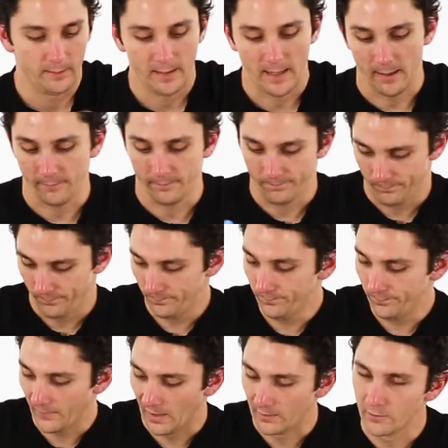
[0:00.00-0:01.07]
Now,
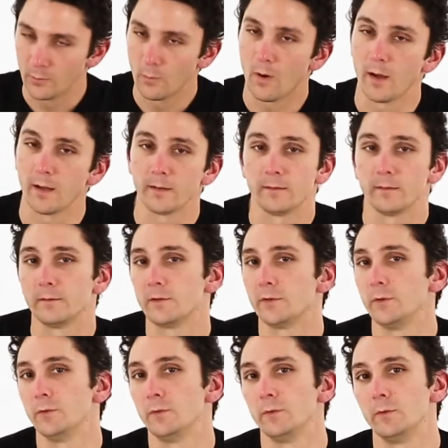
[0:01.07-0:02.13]
I do want
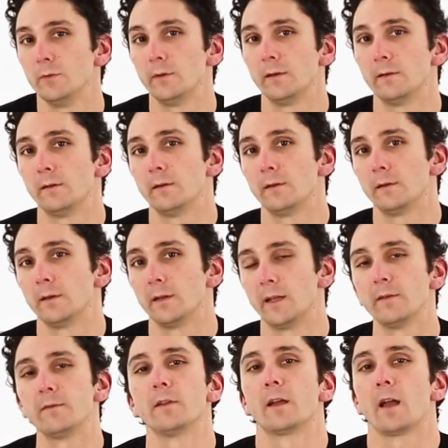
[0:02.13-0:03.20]
to
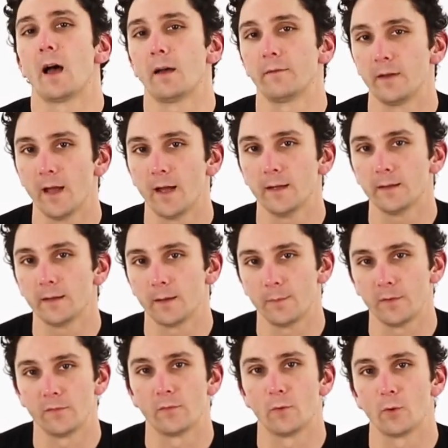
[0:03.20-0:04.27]
give the caveat that
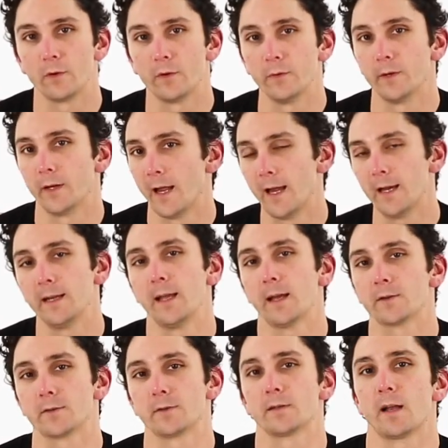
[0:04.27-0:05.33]
before doing any
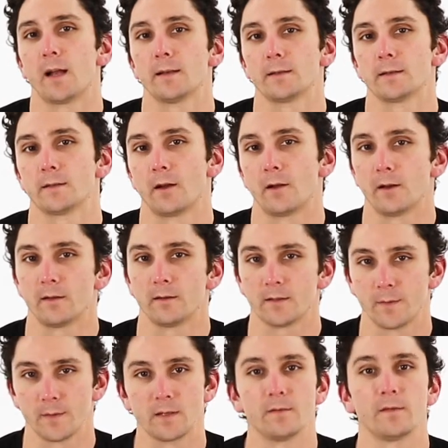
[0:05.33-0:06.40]
exercises on a
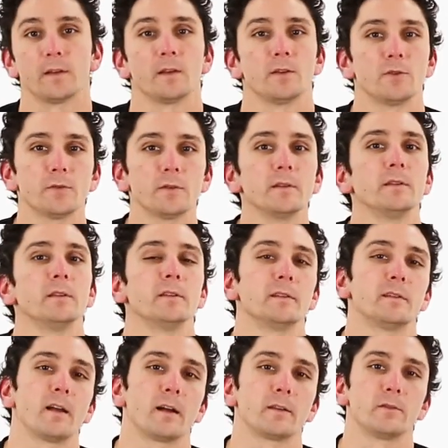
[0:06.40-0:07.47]
specific injury, you need to
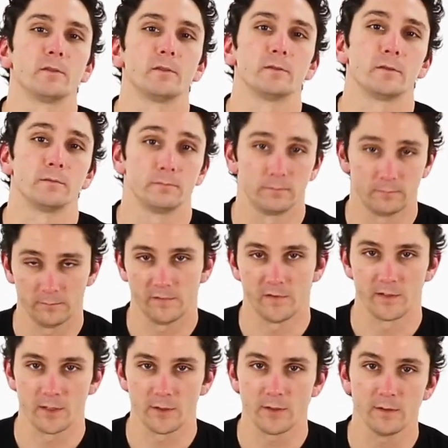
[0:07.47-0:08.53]
talk to your
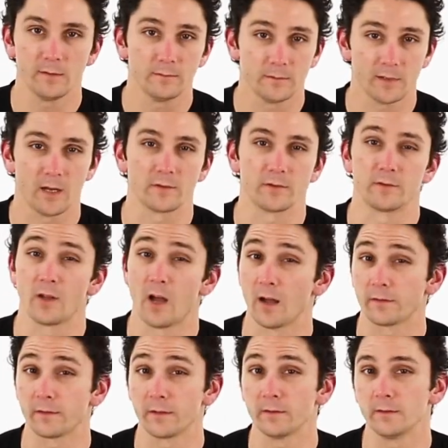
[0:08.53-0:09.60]
physician, talk to your
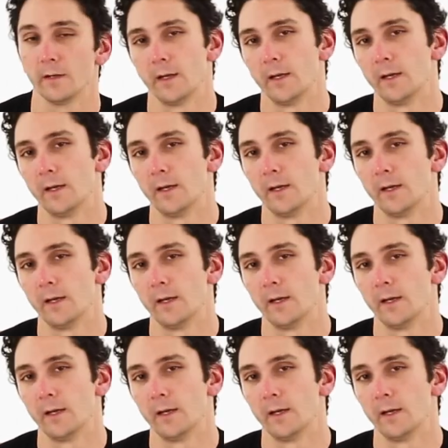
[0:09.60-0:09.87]
doctor.